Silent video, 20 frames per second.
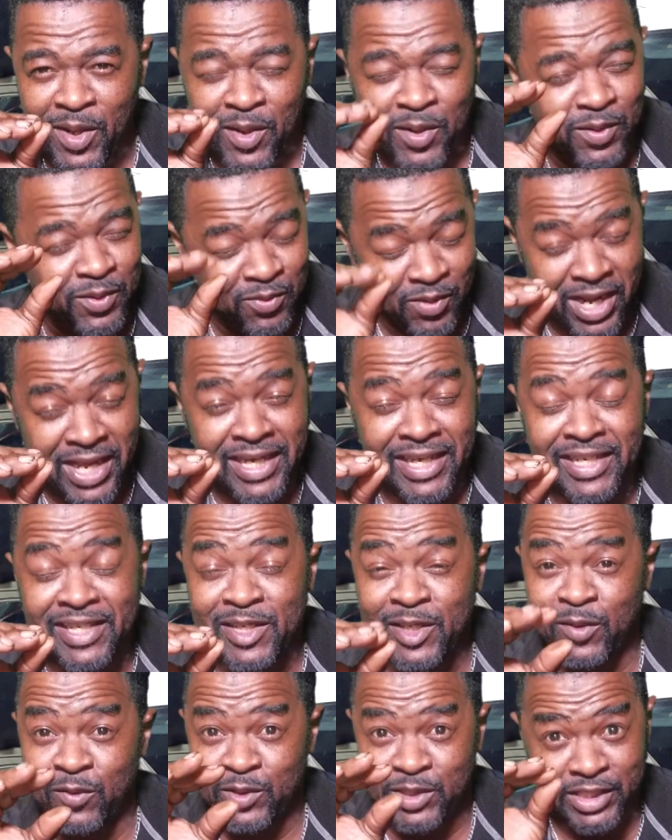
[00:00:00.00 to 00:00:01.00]
Granted,
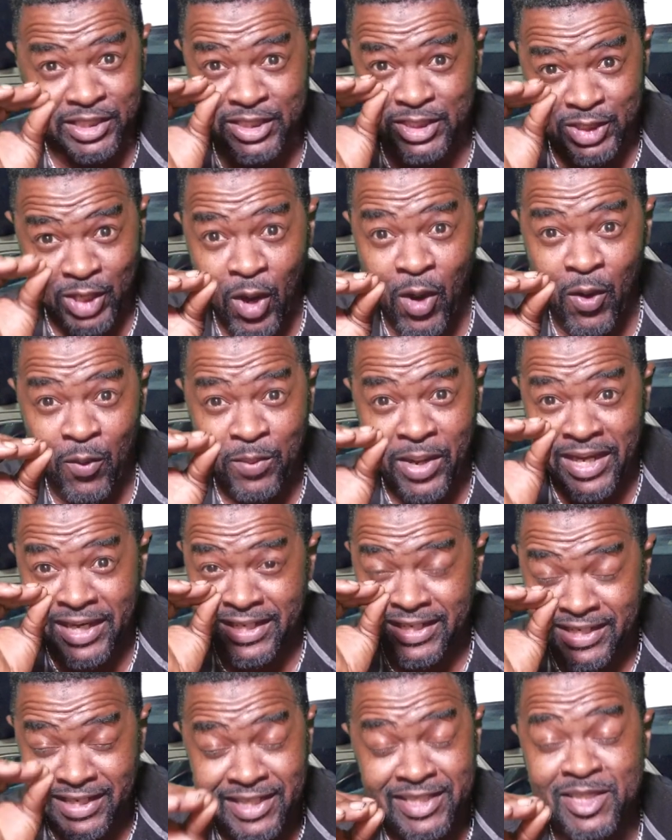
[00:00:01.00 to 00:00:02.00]
it was installed by the
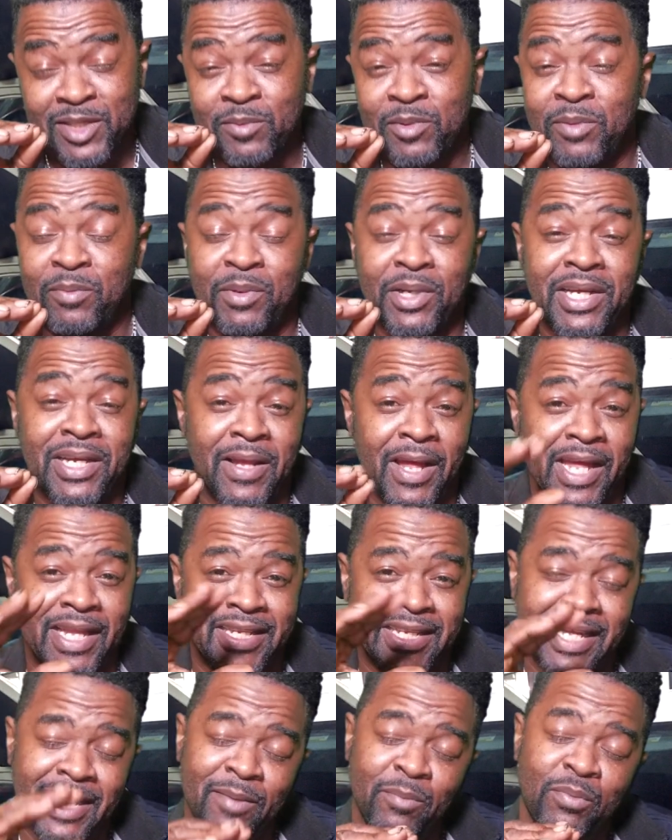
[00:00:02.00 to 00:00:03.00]
customer, but
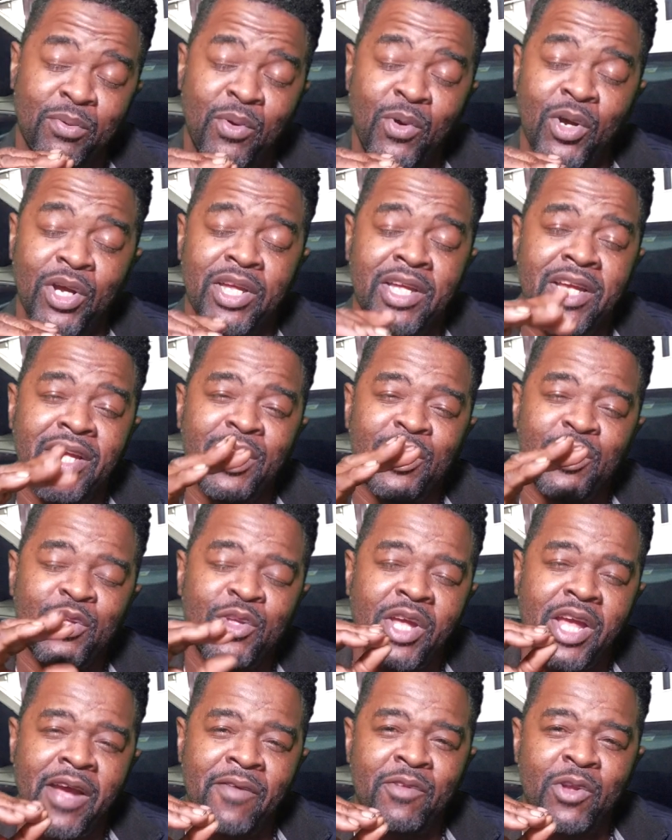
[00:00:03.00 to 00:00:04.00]
at that point,
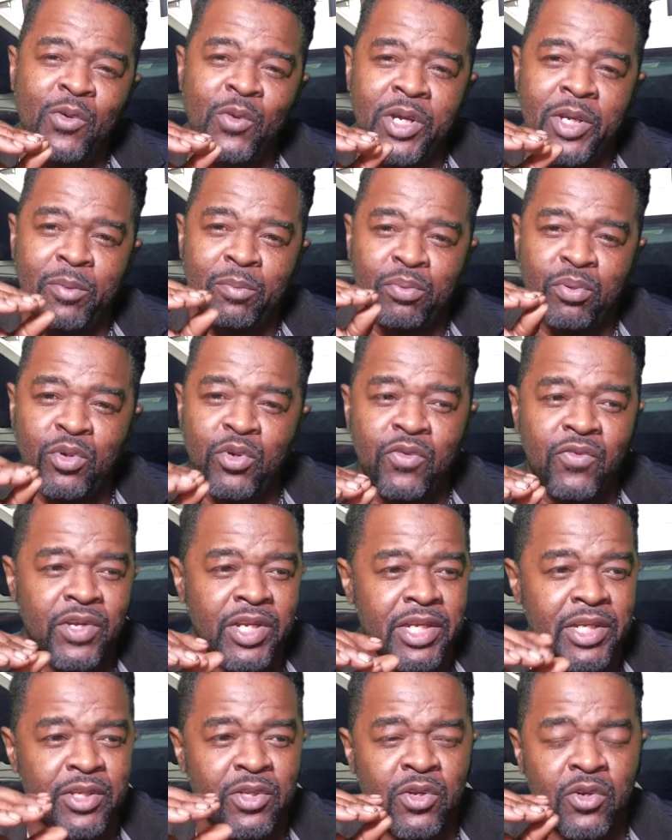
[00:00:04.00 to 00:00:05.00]
you have no way to prove it,
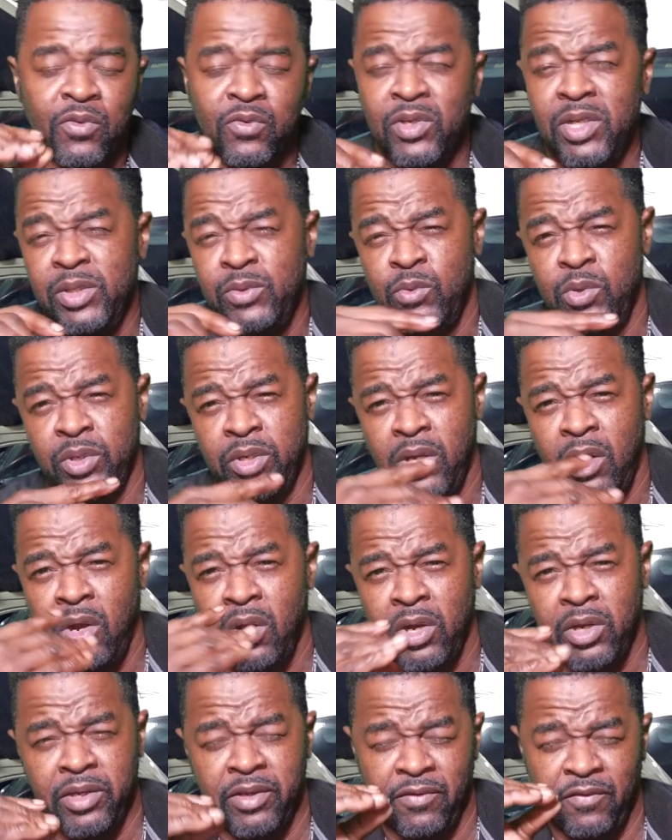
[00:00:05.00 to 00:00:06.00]
and you don't really want to
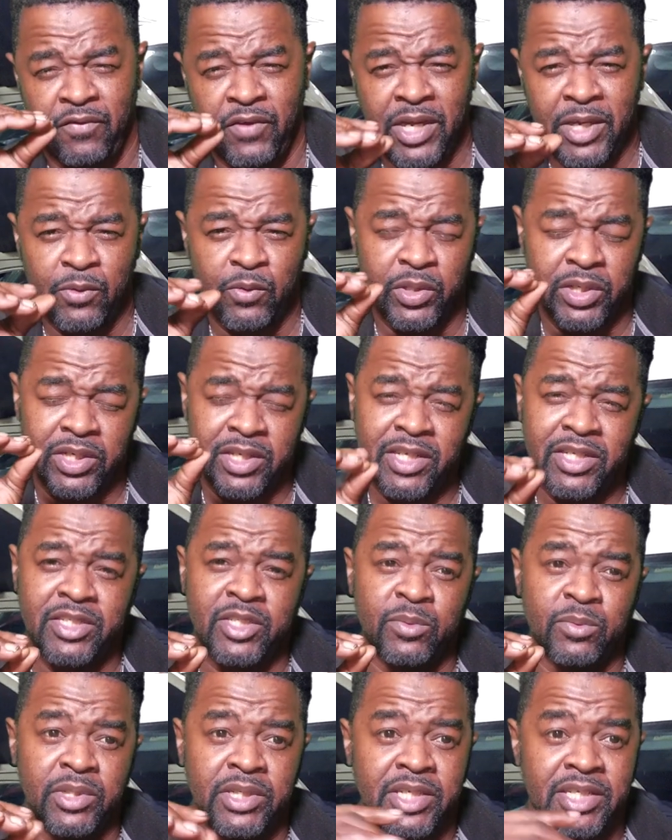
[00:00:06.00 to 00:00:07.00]
argue and fight with a
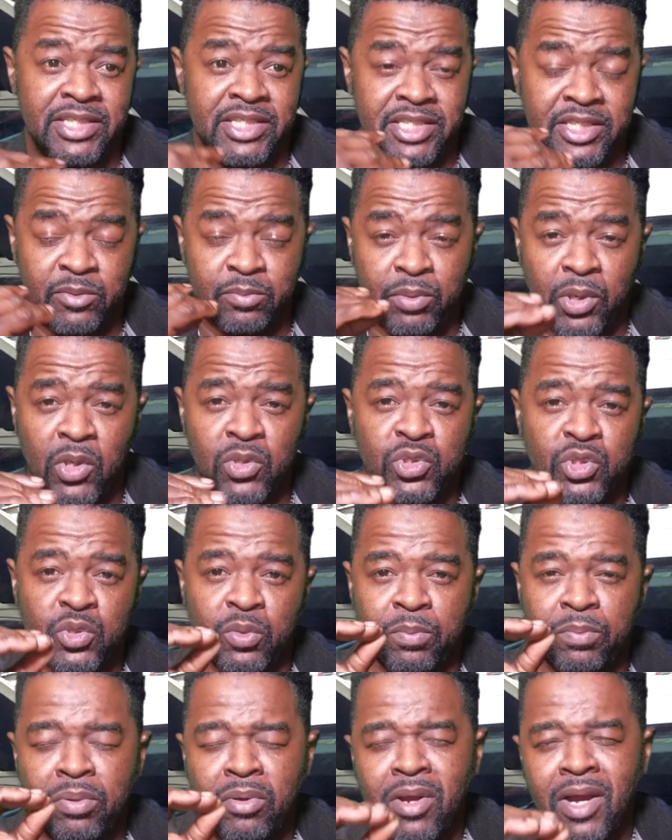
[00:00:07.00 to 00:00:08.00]
customer that just bought your
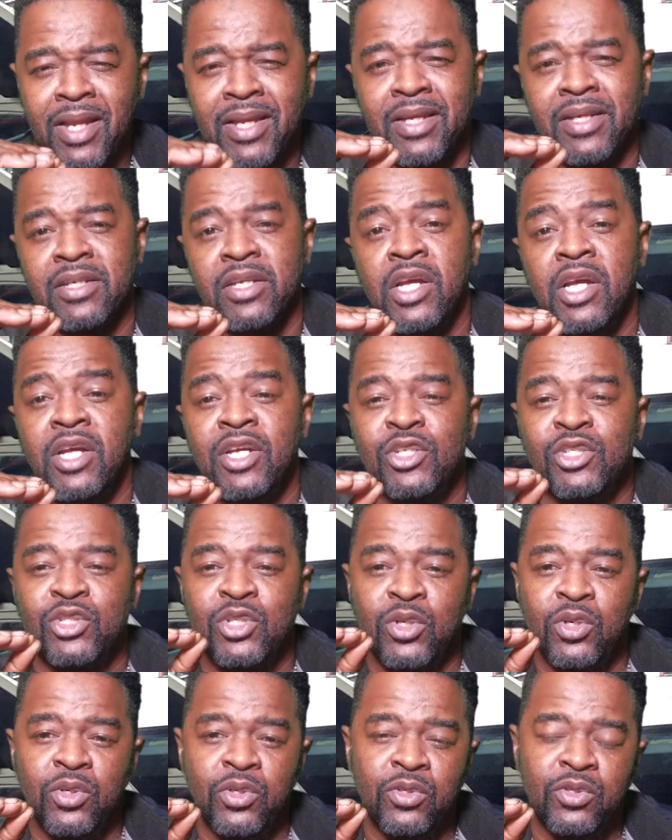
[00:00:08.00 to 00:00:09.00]
product.
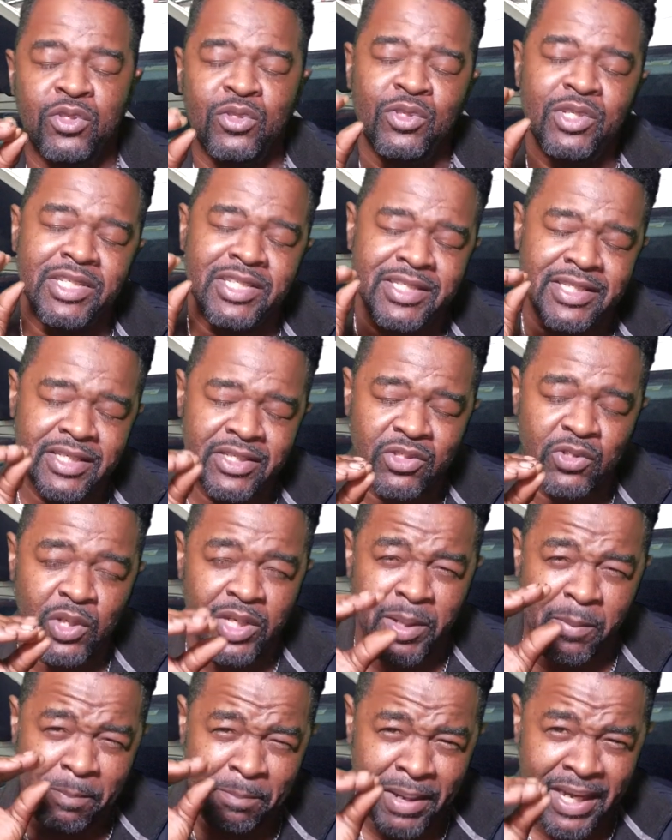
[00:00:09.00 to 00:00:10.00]
So you
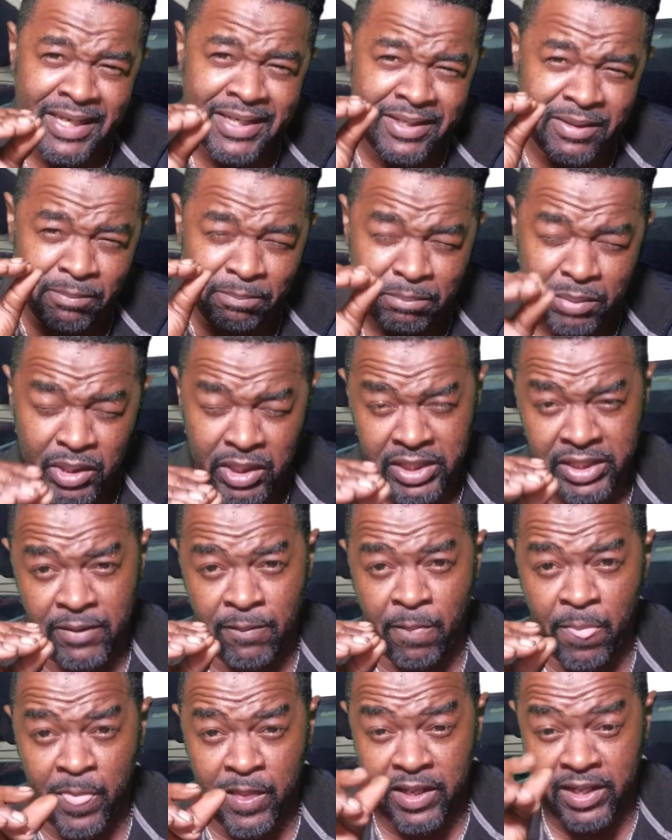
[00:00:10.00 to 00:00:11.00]
essentially bite the bullet
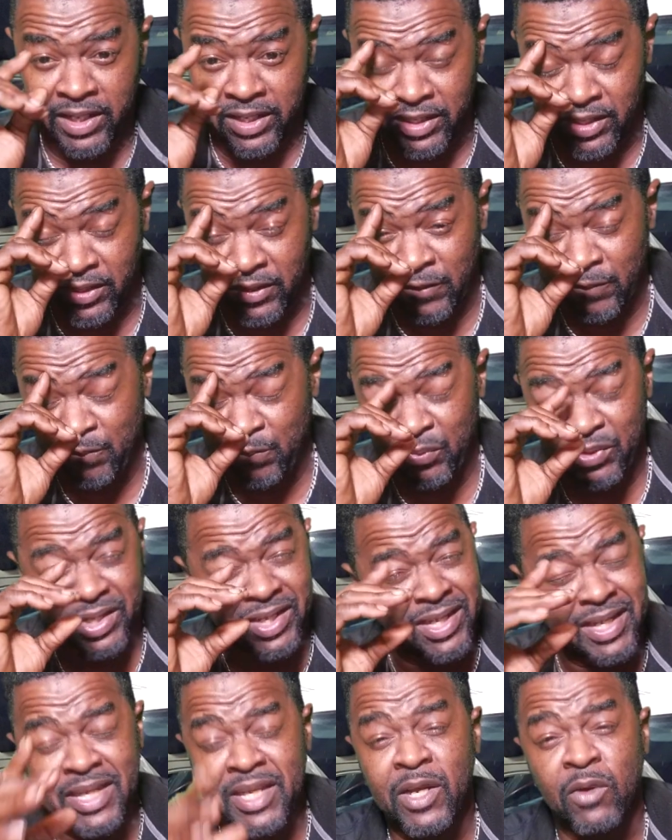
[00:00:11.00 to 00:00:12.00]
and
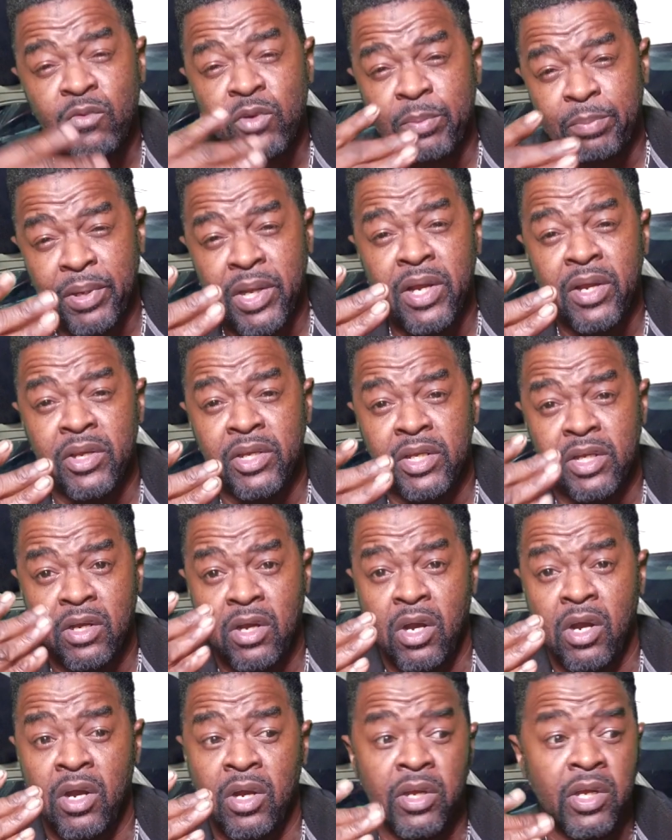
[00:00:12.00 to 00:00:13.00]
end up repairing the
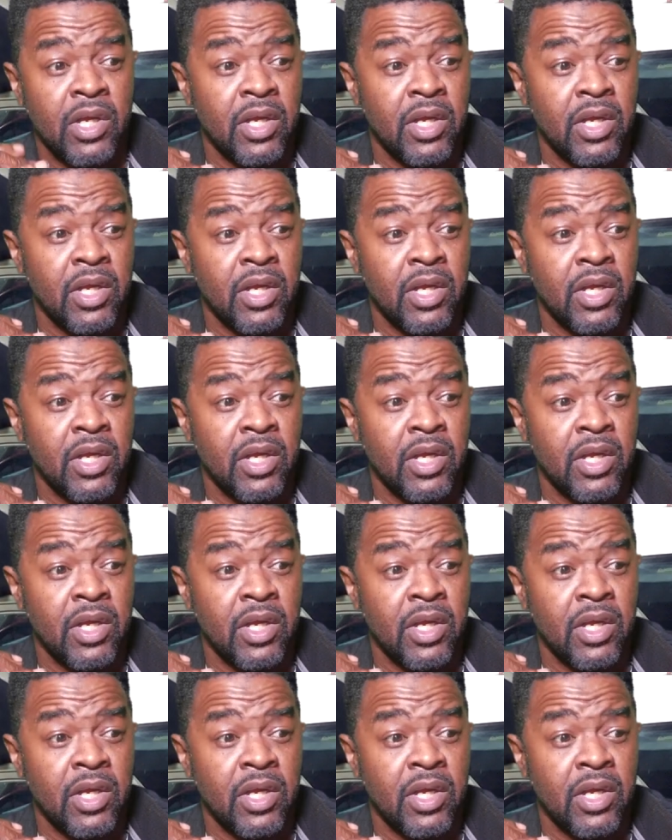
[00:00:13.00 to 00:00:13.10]
car